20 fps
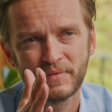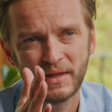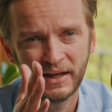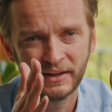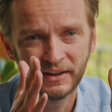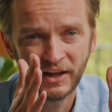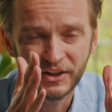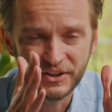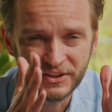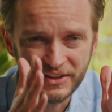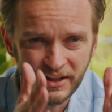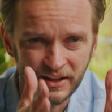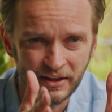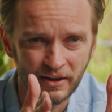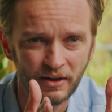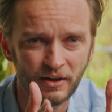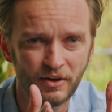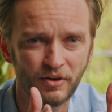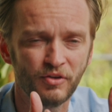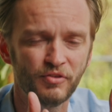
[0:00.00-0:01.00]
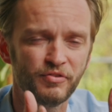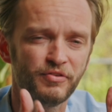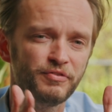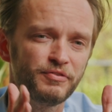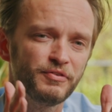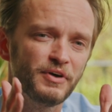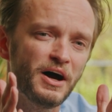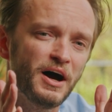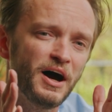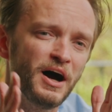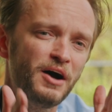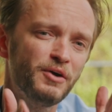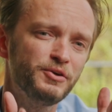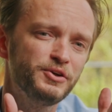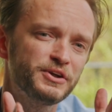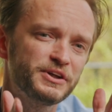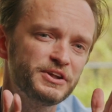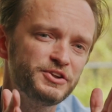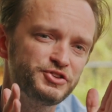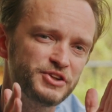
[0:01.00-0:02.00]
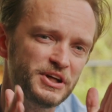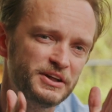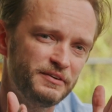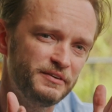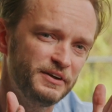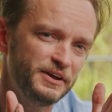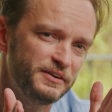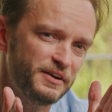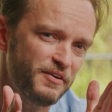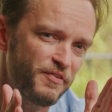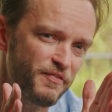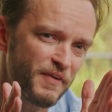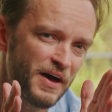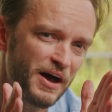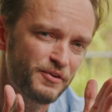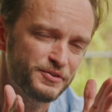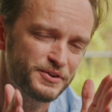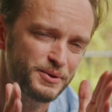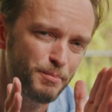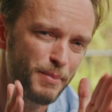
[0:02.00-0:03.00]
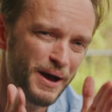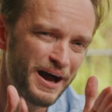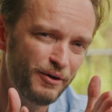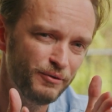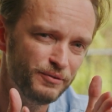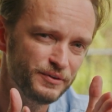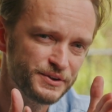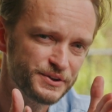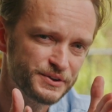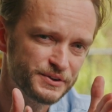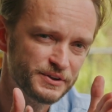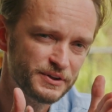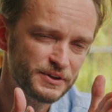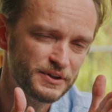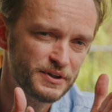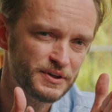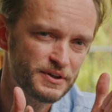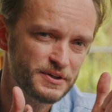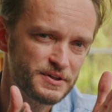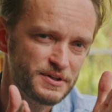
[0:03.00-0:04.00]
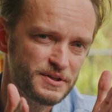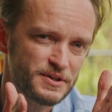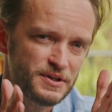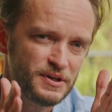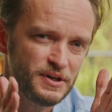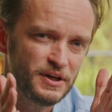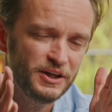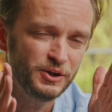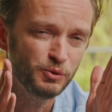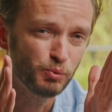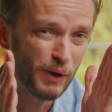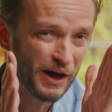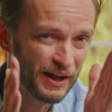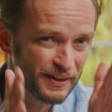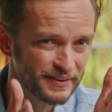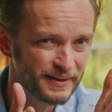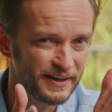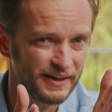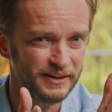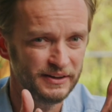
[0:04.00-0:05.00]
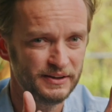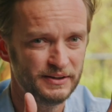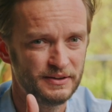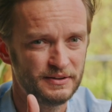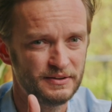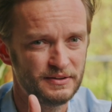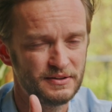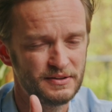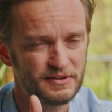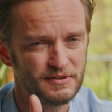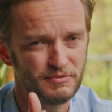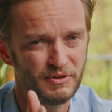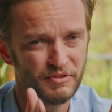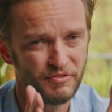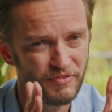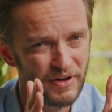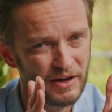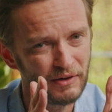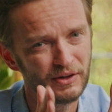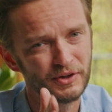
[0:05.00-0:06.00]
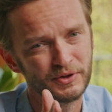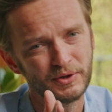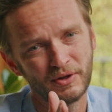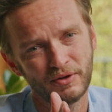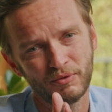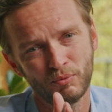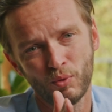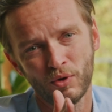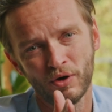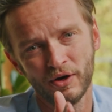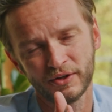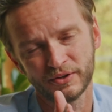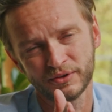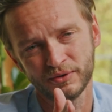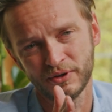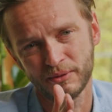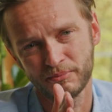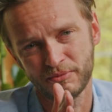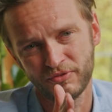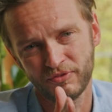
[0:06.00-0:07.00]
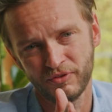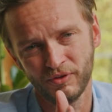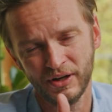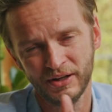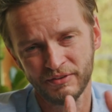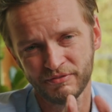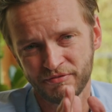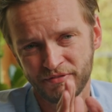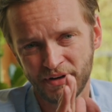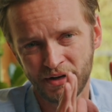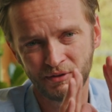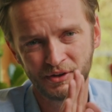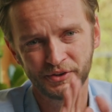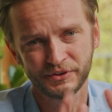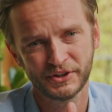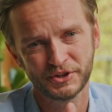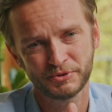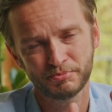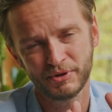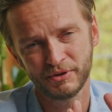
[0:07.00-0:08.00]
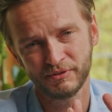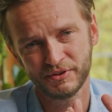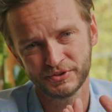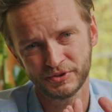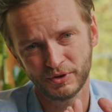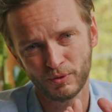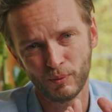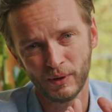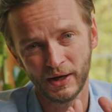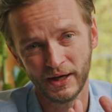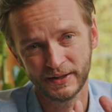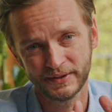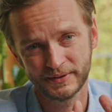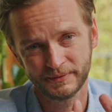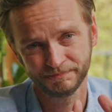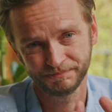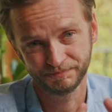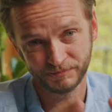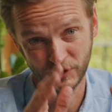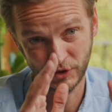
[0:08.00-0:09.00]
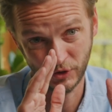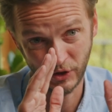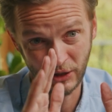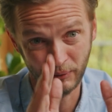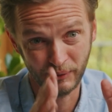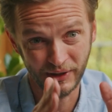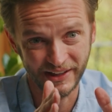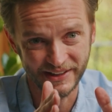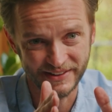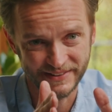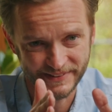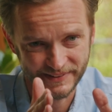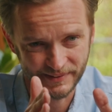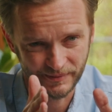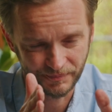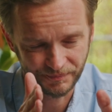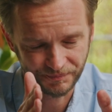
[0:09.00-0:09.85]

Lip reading: an idea of how you can generate £1,000 in one day with very little work doing before and very little experience required. So here it is.